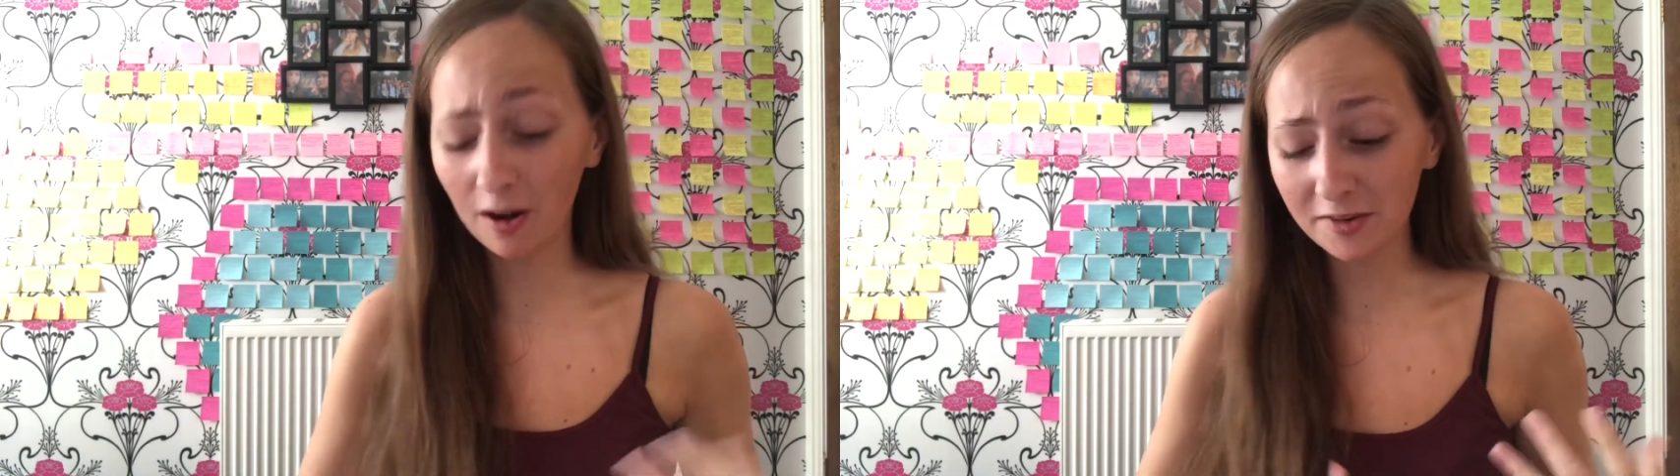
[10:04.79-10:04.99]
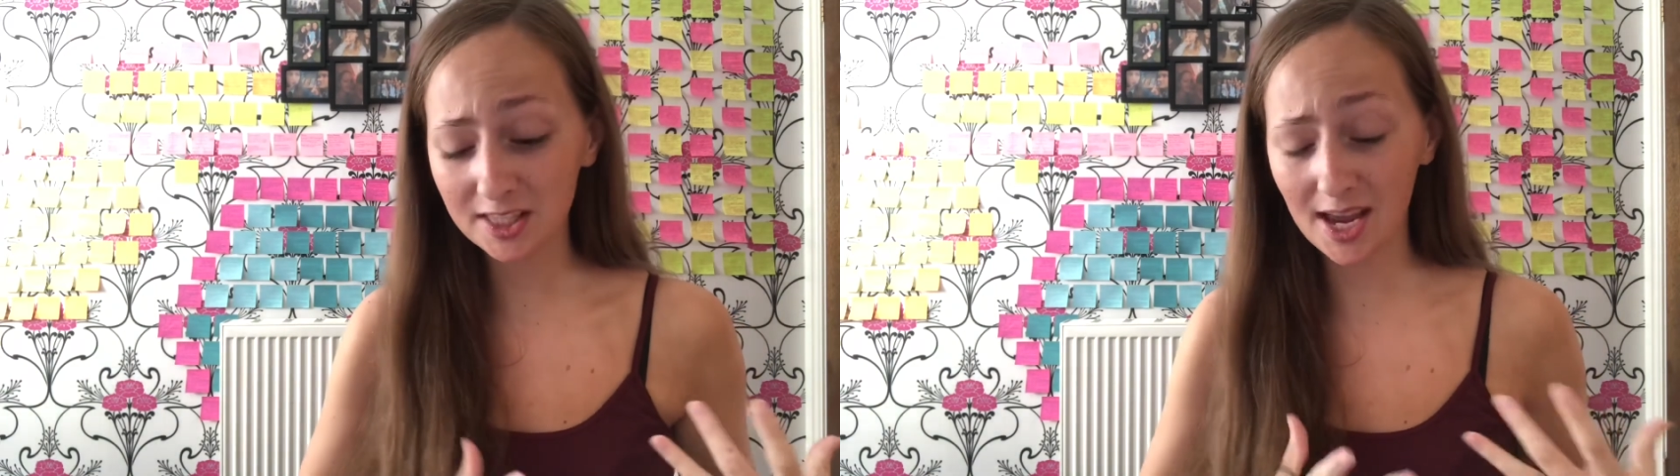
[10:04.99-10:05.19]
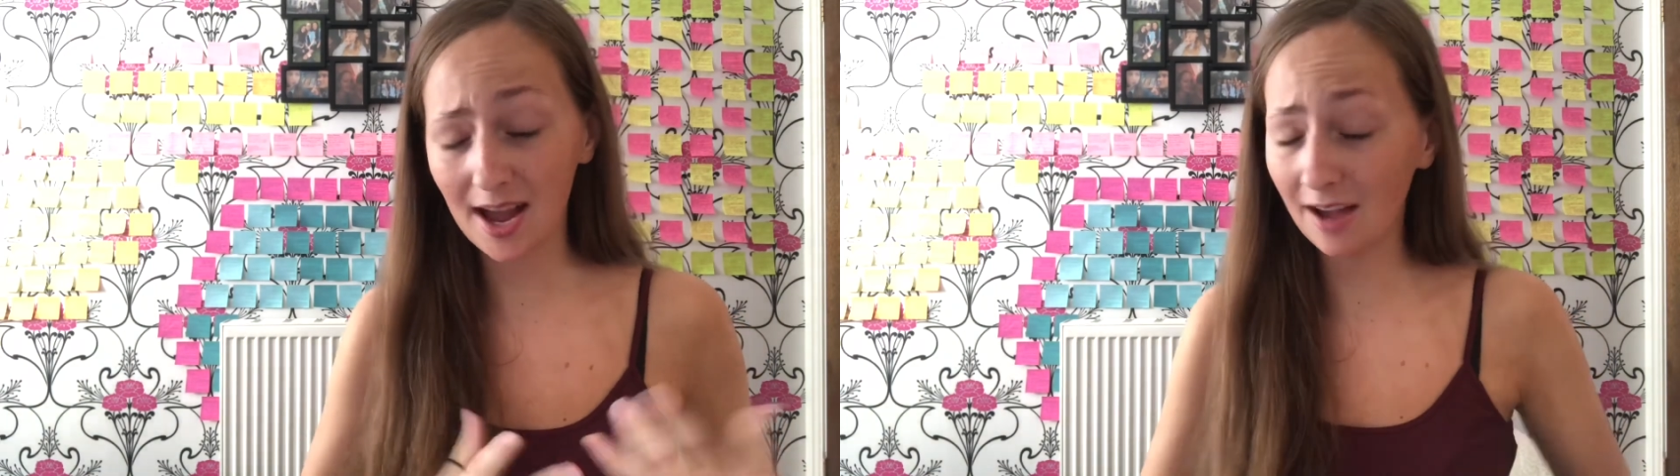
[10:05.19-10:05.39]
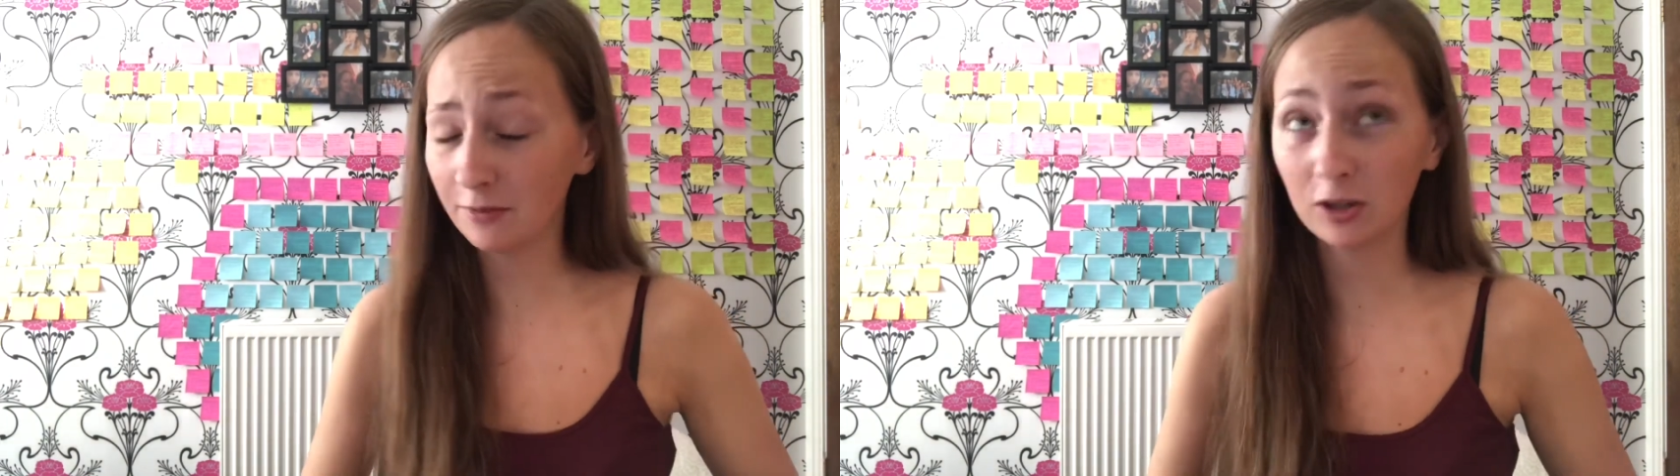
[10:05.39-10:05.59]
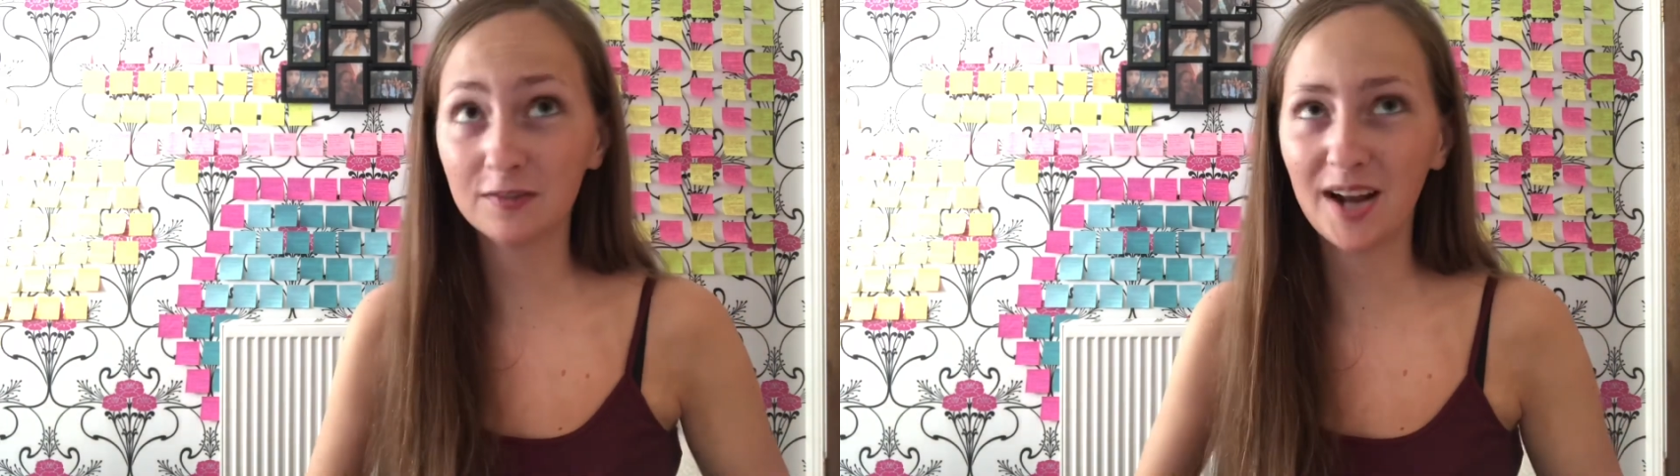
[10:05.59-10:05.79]
Obviously I
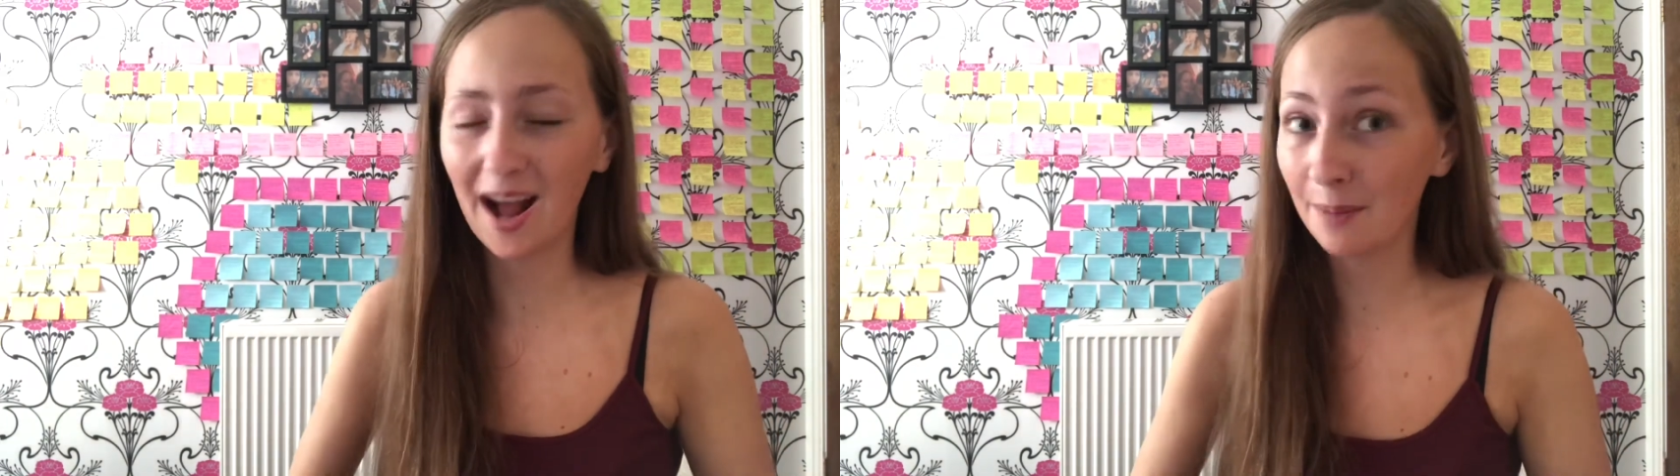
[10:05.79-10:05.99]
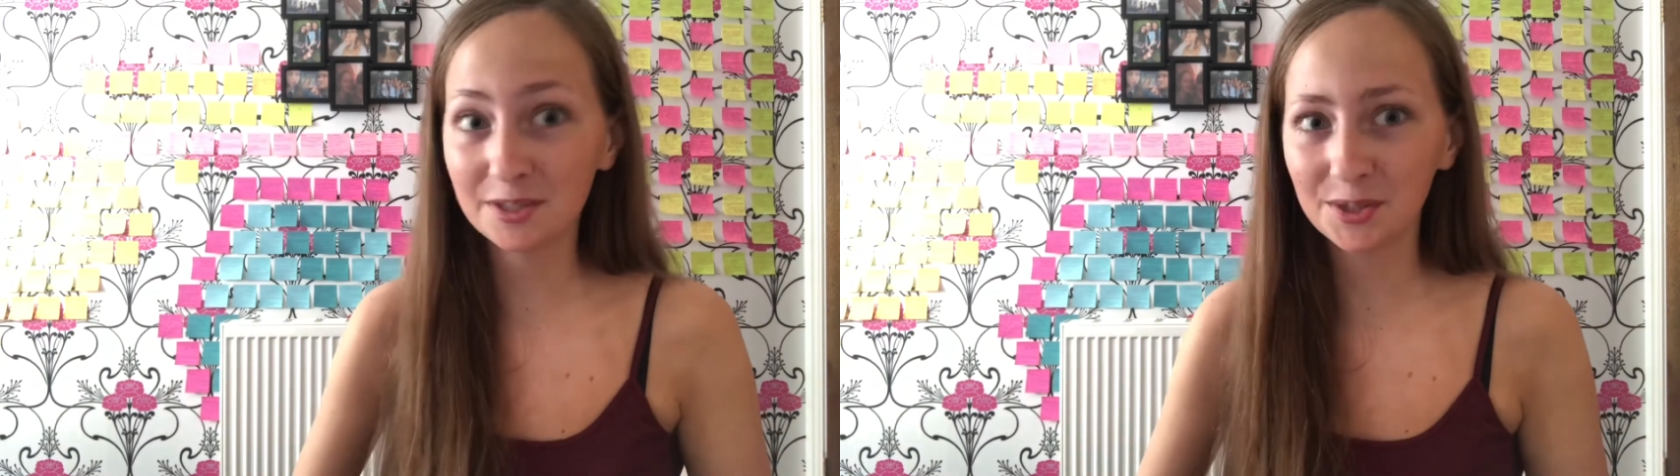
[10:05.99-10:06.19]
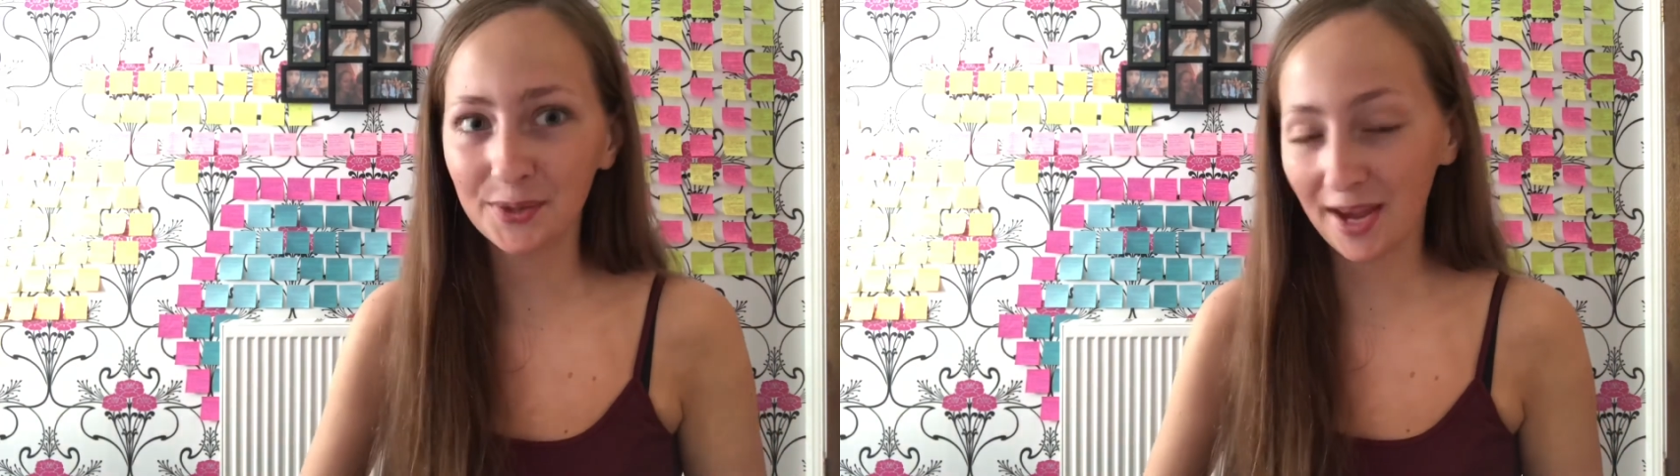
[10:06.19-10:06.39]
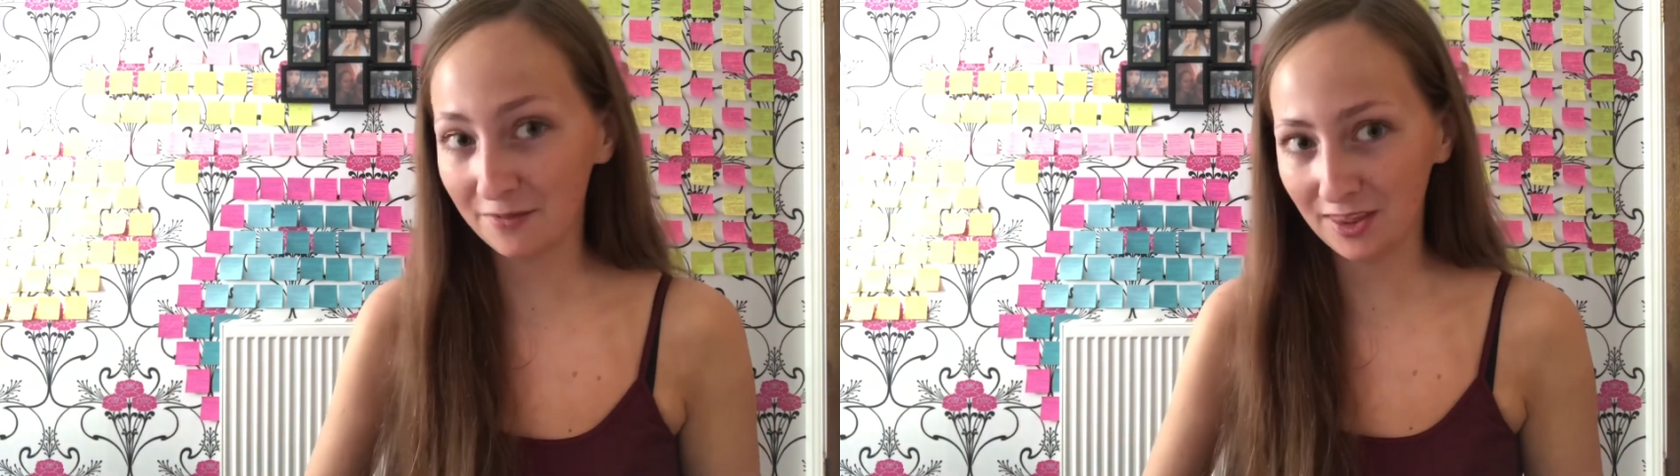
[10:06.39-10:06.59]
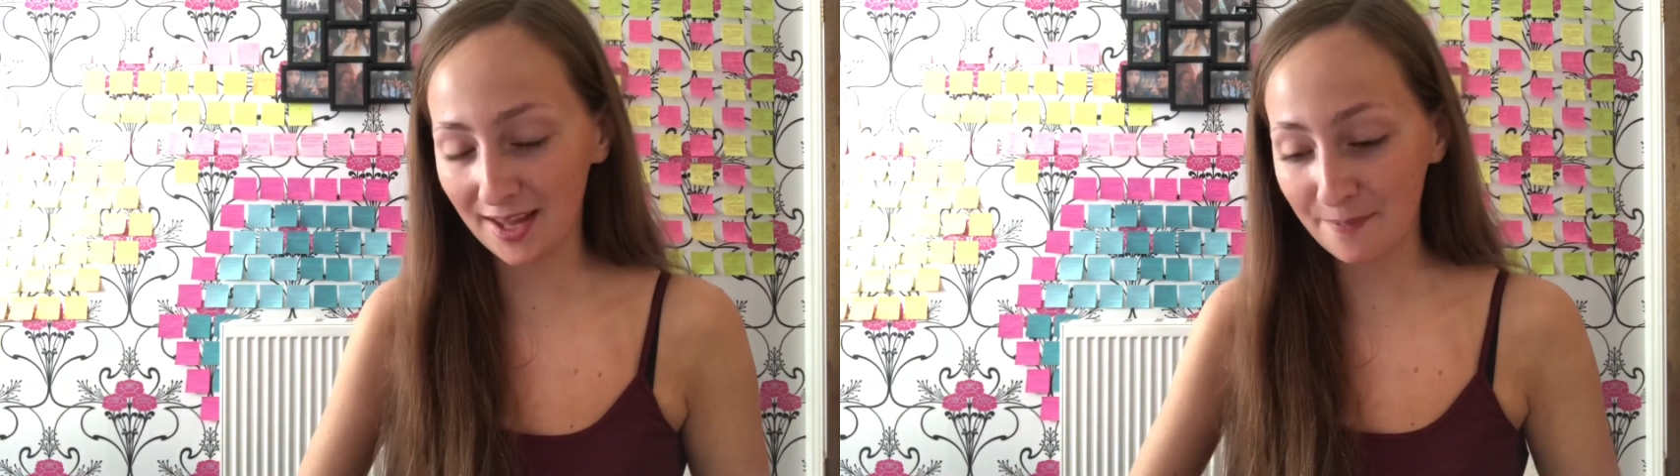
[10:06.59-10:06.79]
haven't covered absolutely
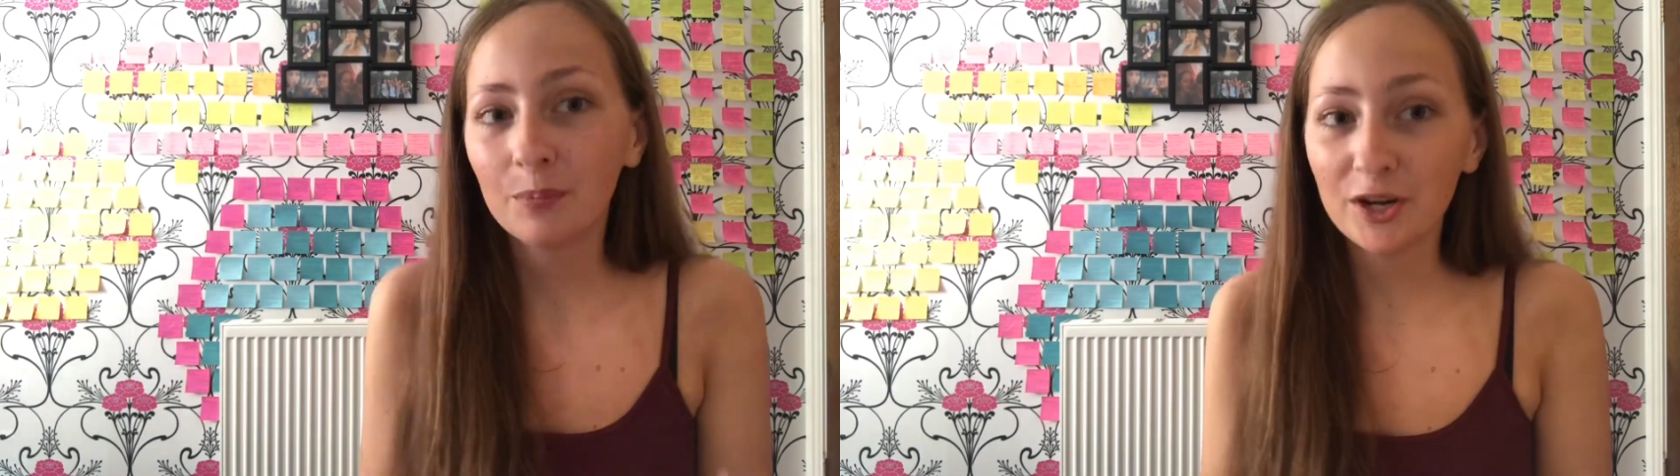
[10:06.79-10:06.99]
everything,